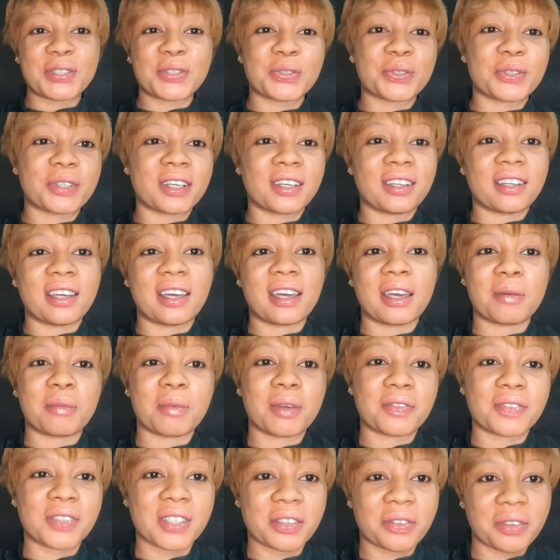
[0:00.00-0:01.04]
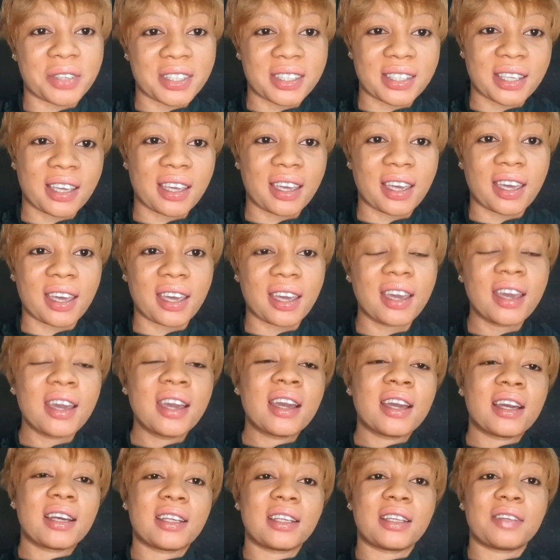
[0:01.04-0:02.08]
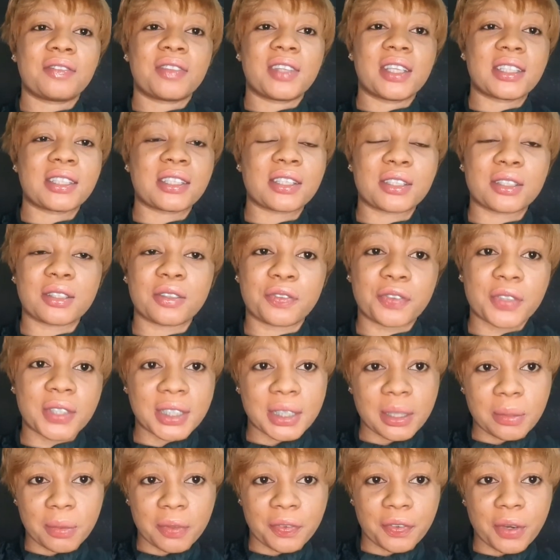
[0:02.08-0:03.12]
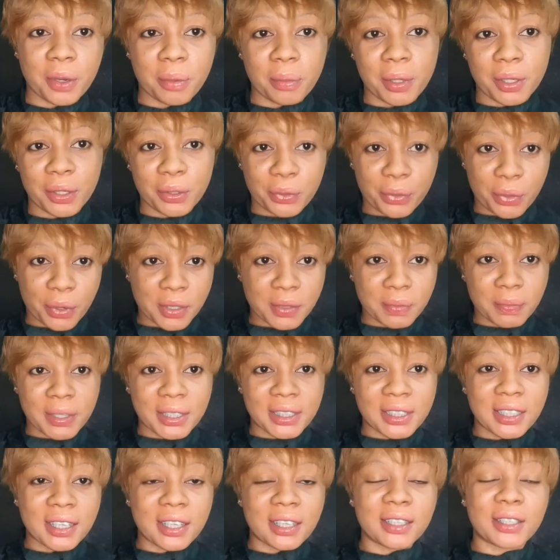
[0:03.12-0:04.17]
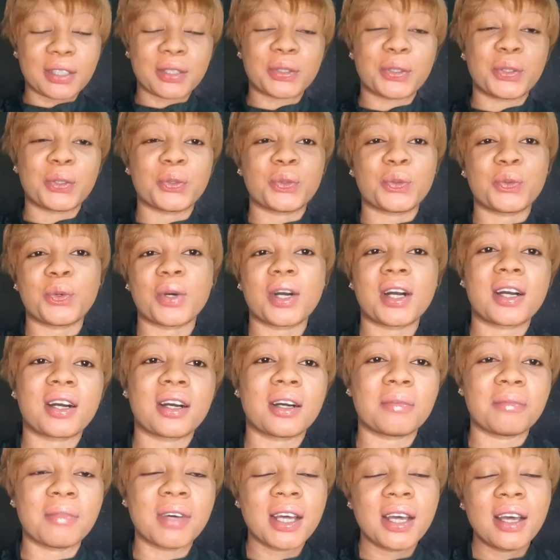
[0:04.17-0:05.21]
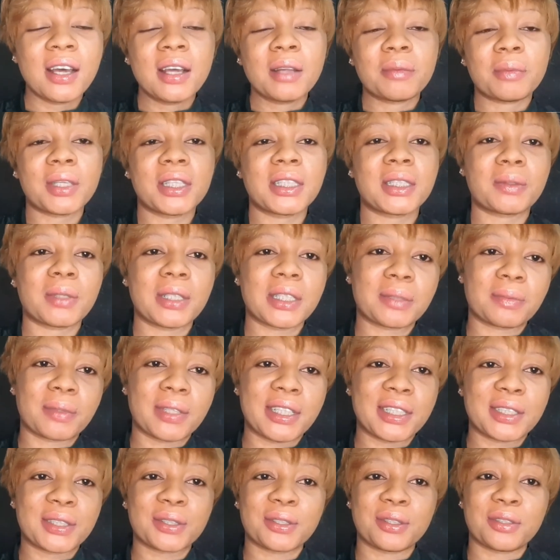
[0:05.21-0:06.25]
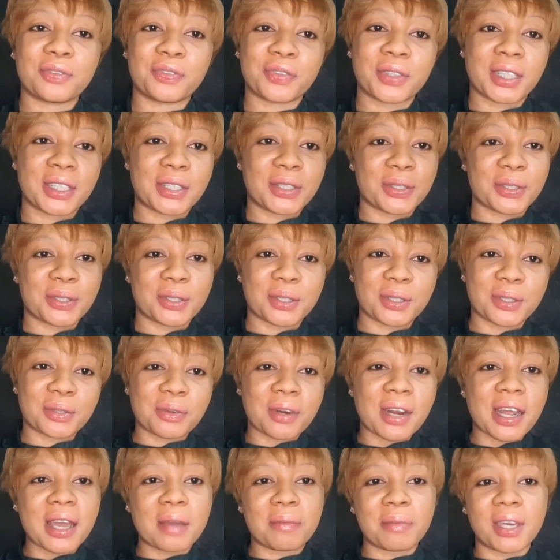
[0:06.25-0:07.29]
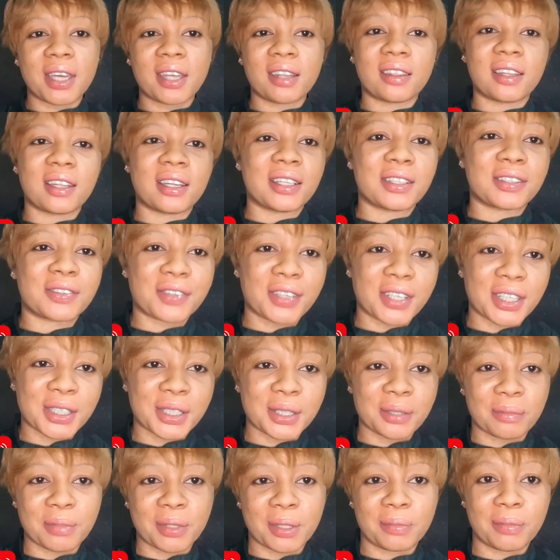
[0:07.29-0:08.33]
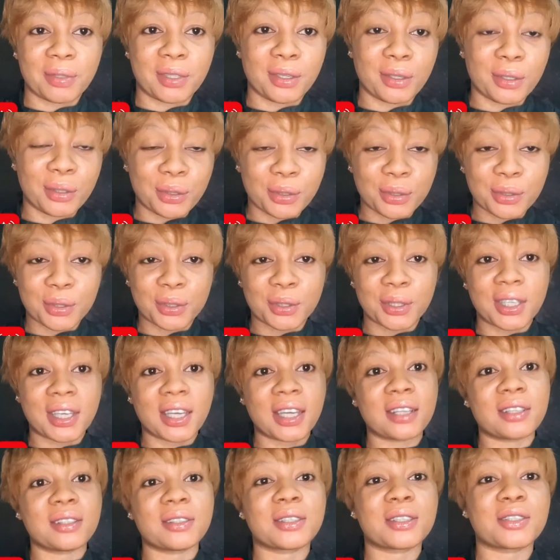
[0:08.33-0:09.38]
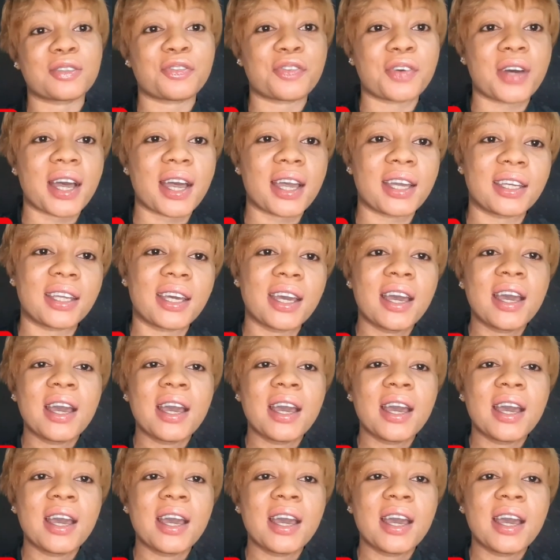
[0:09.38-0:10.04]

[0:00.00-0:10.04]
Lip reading: your girl AMF Secret Skincare, and if this is your first time of coming across my channel, you're welcome. Please do not forget to subscribe, hit the notification bell below so you get notified